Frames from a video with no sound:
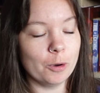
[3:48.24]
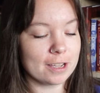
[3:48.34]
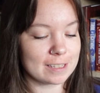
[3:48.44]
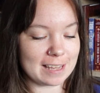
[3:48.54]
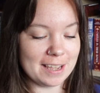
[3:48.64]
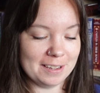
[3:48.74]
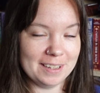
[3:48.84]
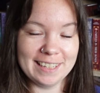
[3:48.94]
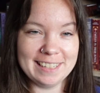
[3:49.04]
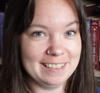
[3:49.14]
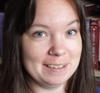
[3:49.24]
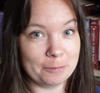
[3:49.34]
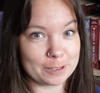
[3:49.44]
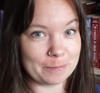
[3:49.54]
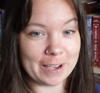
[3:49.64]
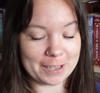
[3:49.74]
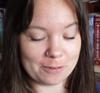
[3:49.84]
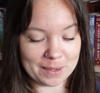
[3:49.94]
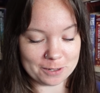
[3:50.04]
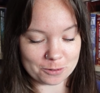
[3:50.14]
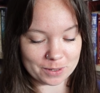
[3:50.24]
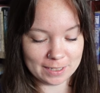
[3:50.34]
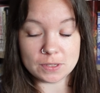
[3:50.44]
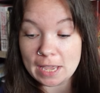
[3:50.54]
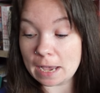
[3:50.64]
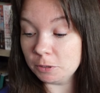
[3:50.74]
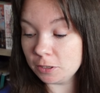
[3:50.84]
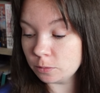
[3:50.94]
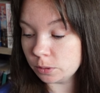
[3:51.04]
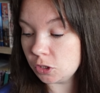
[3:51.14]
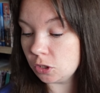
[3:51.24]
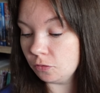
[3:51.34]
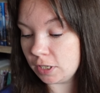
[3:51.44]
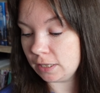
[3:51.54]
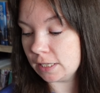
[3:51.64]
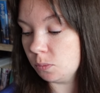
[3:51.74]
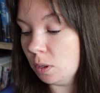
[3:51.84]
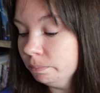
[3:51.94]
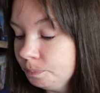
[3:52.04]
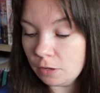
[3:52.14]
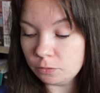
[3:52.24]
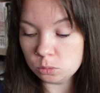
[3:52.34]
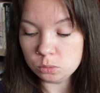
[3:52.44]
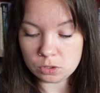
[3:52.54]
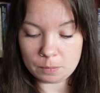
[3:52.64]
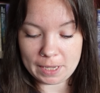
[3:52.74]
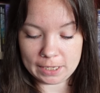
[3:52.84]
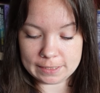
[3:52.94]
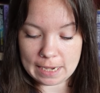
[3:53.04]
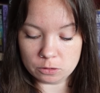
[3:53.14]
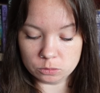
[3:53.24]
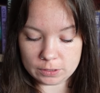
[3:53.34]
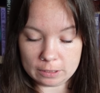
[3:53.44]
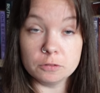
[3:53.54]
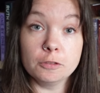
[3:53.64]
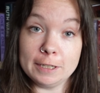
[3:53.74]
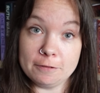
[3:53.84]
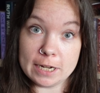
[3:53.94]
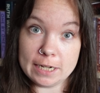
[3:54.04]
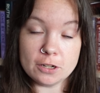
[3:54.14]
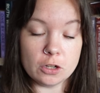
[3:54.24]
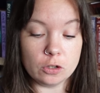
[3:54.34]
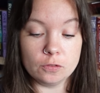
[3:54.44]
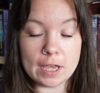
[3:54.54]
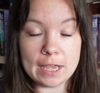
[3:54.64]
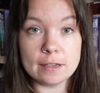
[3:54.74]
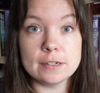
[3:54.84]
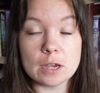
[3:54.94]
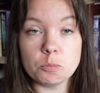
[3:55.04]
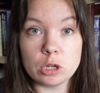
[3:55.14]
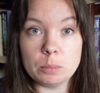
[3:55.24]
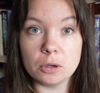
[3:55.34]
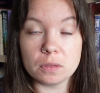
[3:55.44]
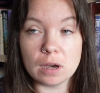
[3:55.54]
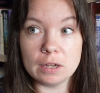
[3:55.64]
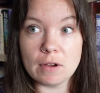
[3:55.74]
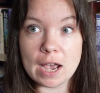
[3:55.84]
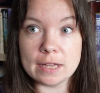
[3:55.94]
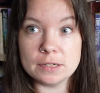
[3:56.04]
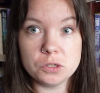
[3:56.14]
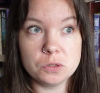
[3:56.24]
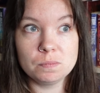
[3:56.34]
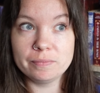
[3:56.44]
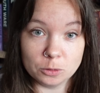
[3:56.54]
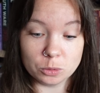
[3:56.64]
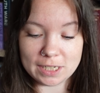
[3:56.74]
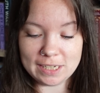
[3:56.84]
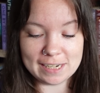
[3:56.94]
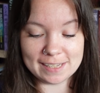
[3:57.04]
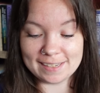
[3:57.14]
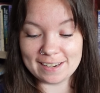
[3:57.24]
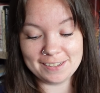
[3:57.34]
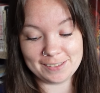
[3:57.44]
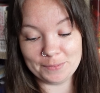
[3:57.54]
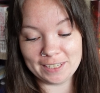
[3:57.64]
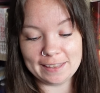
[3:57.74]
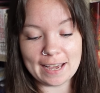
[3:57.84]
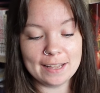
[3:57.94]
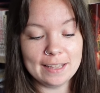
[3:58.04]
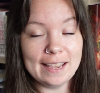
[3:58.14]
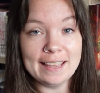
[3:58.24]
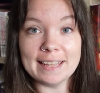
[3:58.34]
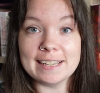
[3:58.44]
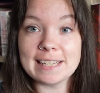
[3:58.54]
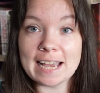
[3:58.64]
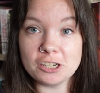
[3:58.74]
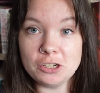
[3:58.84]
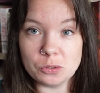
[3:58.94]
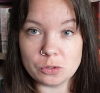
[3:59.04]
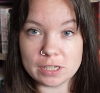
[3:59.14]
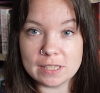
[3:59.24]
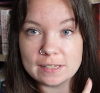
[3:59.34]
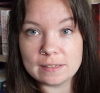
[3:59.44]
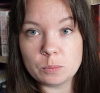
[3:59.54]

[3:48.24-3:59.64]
works. It wasn't working on my old one. So yeah, I'm looking forward to reading this one. I've also picked out a reread of a contemporary book that I read 14 years ago, something like that. That is Catching Jordan. This is a